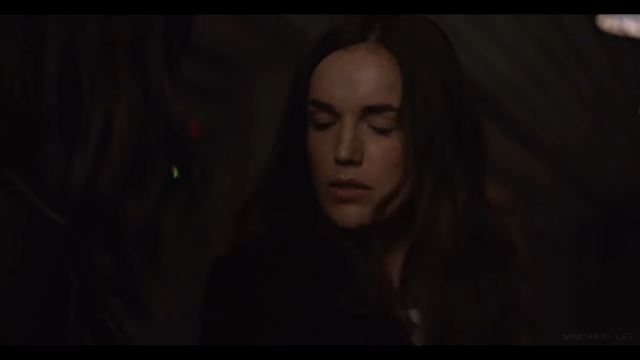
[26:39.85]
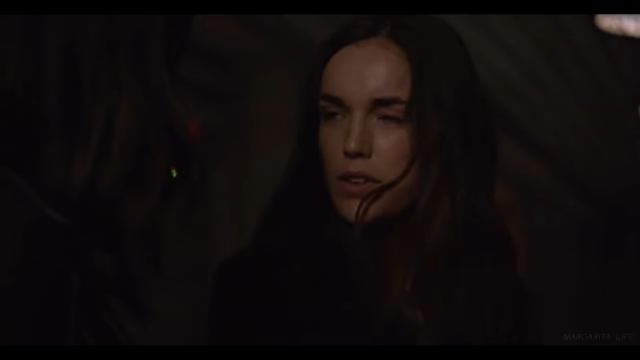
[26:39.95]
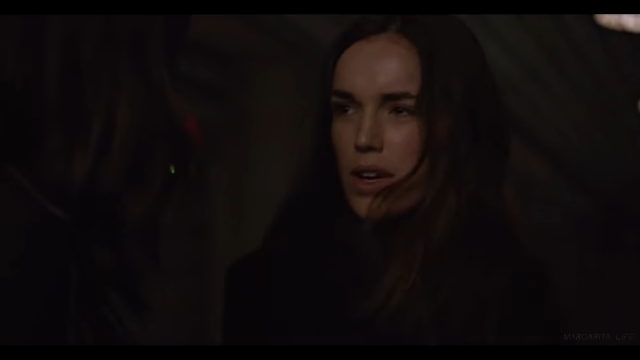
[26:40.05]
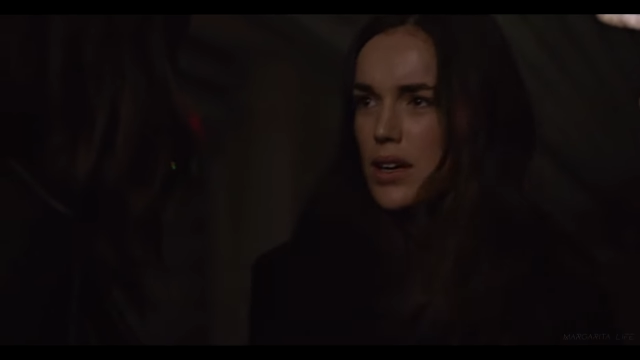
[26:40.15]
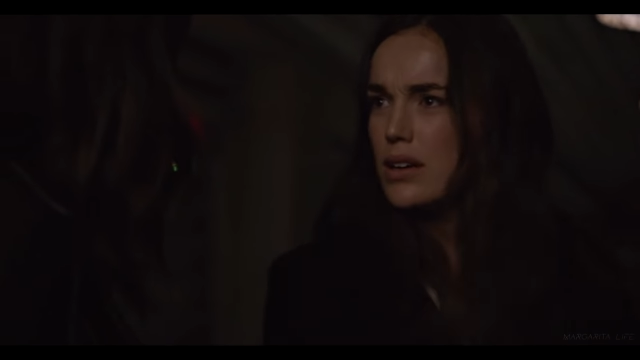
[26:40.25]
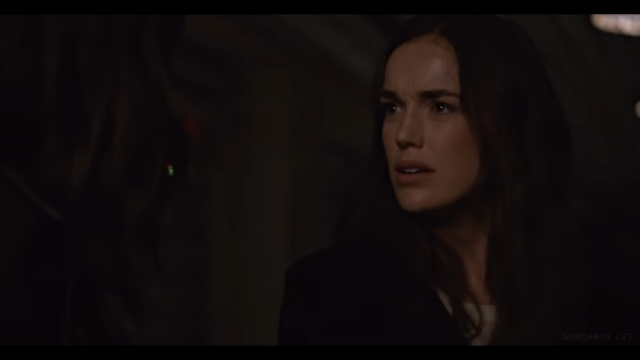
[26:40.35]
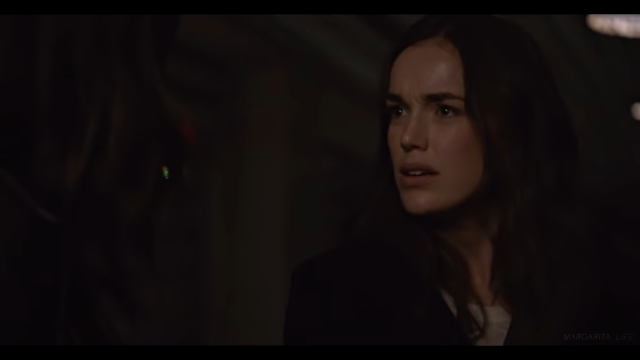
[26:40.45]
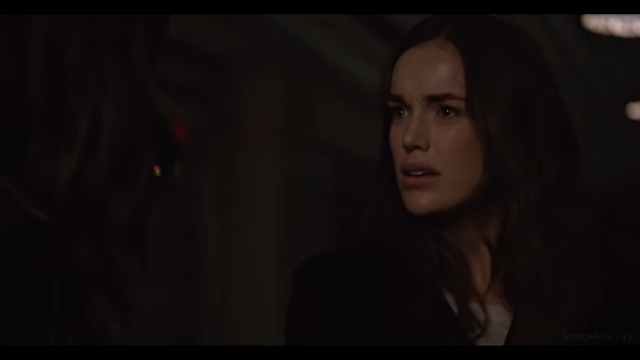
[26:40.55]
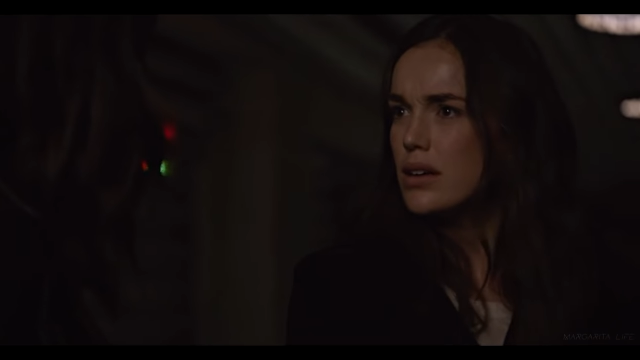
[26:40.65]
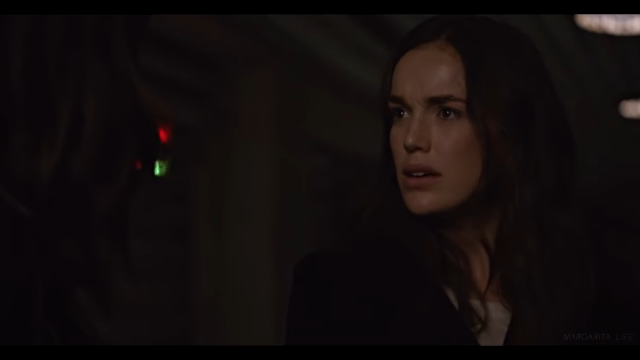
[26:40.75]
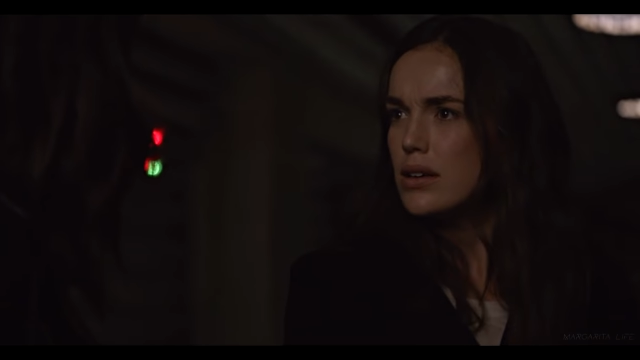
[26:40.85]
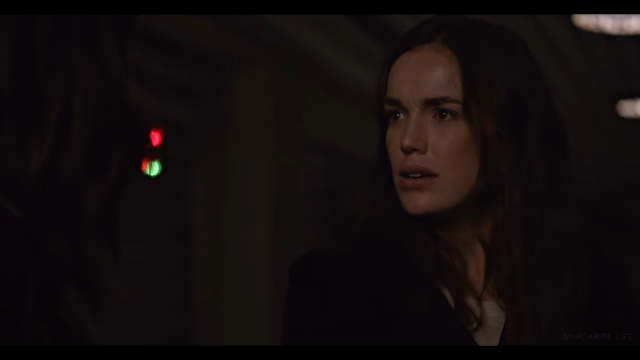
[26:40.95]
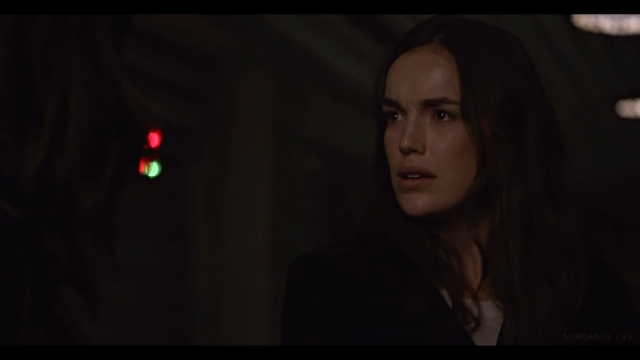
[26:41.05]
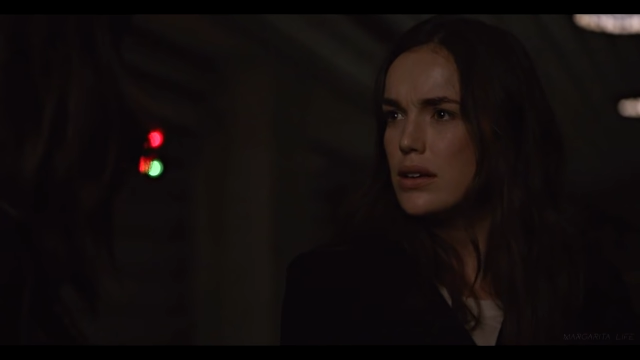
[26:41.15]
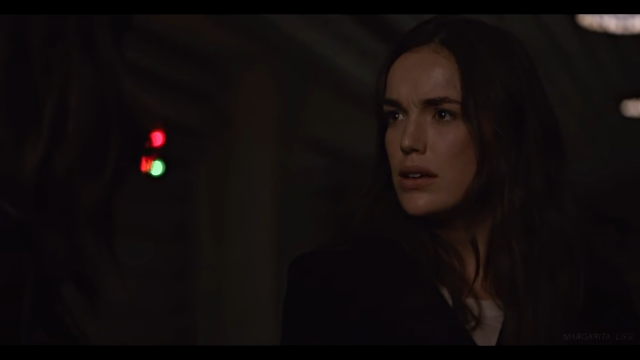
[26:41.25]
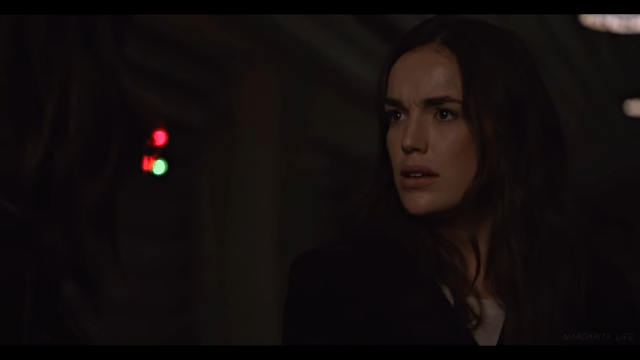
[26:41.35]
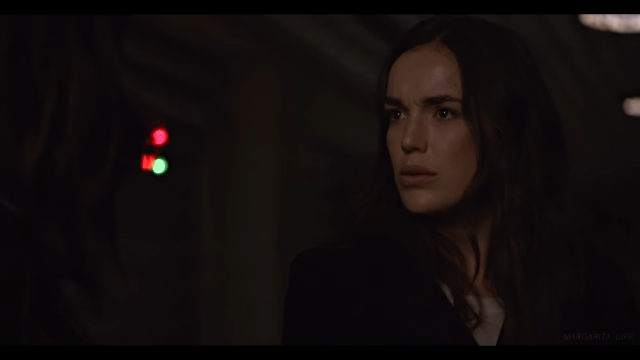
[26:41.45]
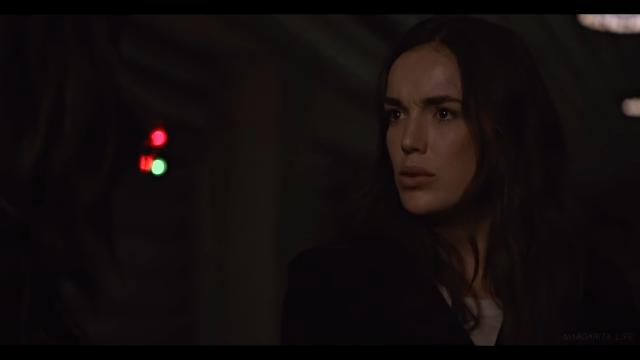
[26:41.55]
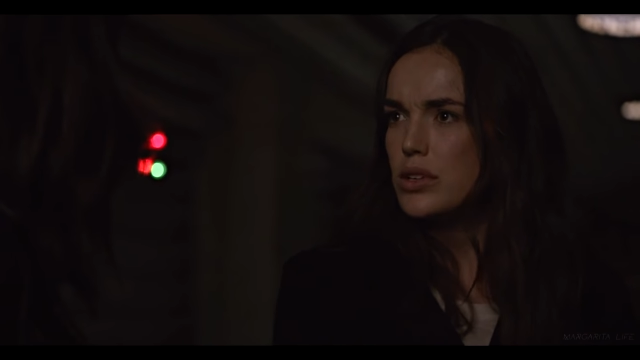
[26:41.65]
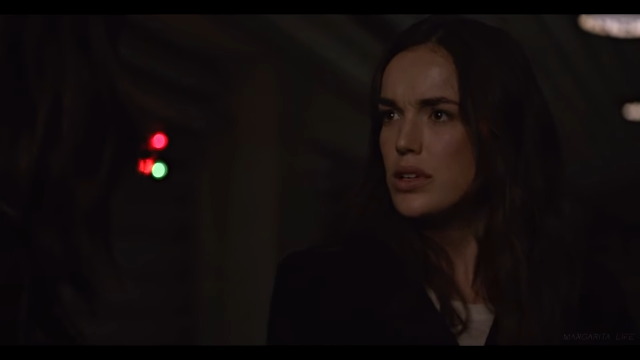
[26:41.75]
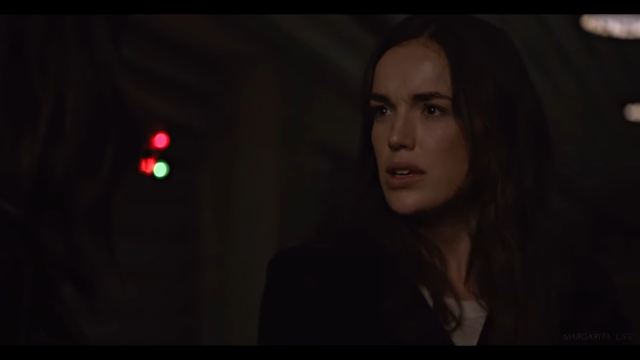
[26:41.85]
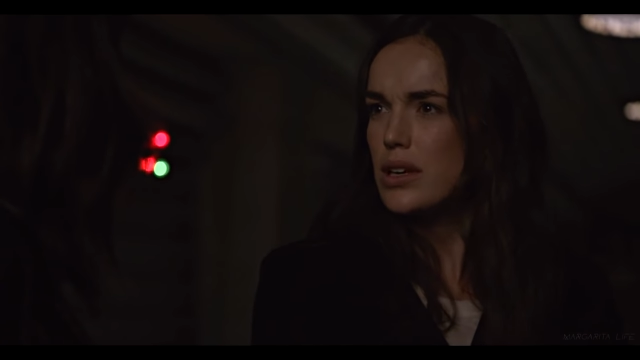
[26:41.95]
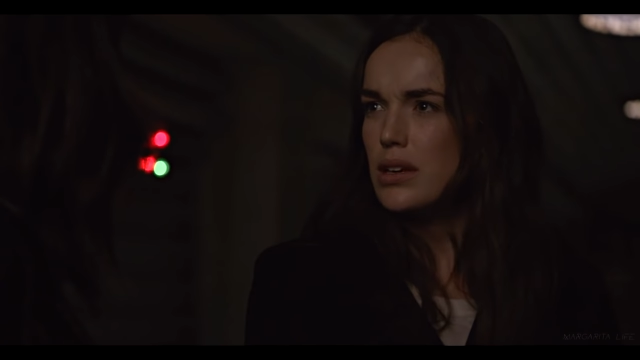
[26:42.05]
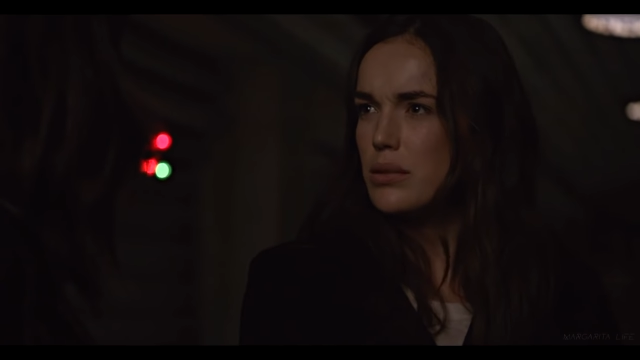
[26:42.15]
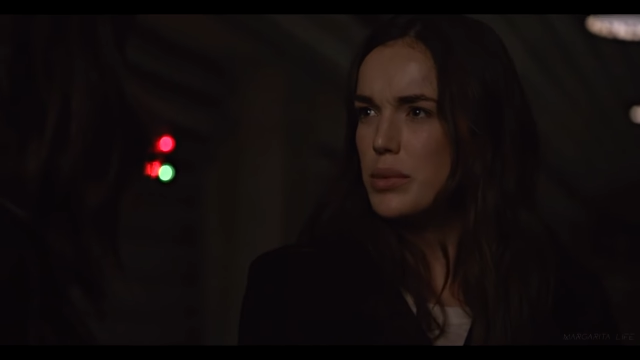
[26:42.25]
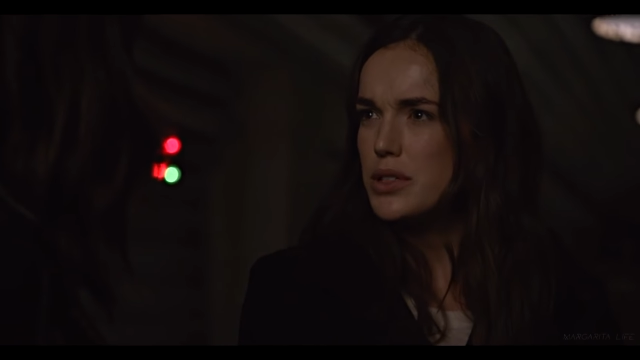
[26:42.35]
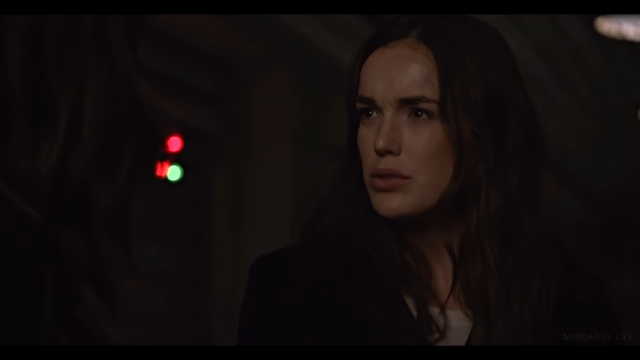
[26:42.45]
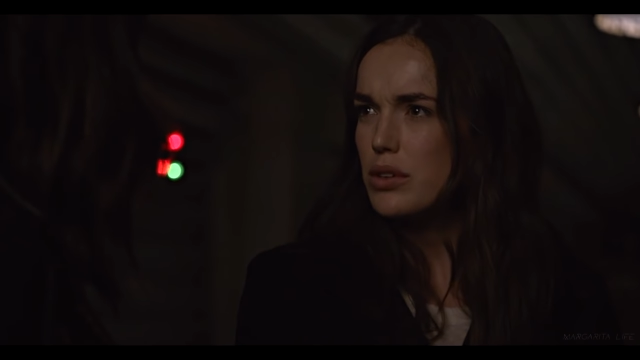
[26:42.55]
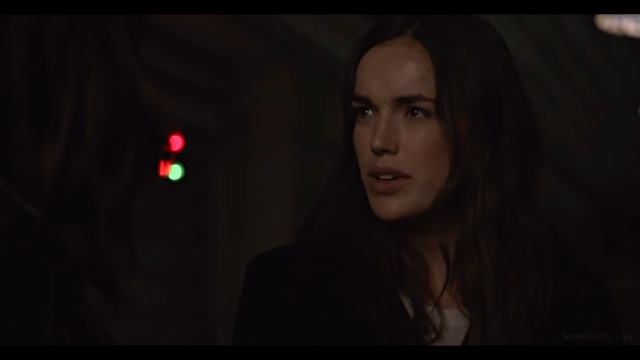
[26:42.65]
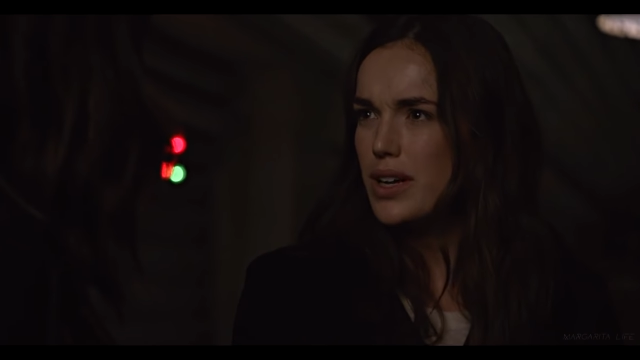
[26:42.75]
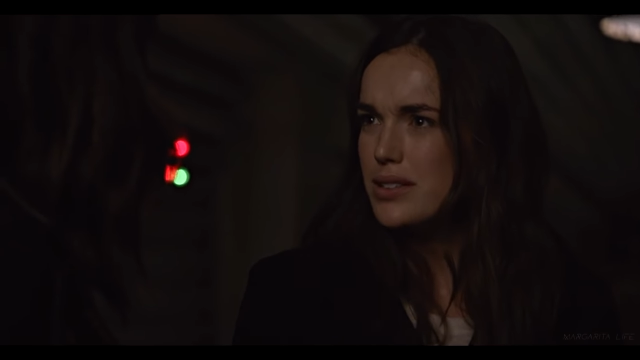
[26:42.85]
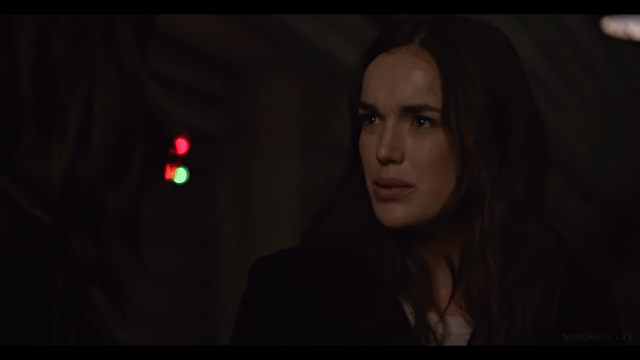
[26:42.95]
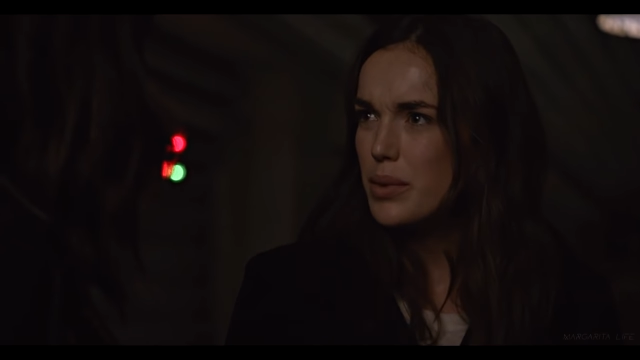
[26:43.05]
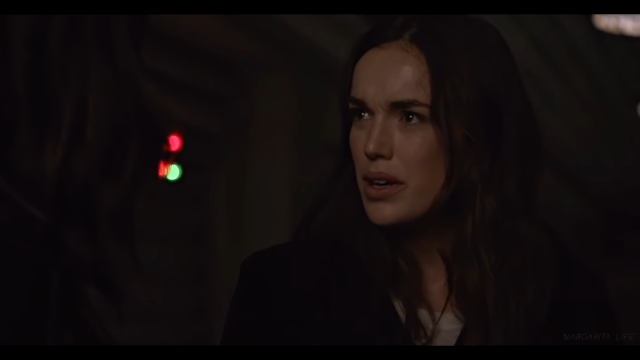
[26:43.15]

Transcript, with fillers: Fine. What do you think he isn't better off? He has to be.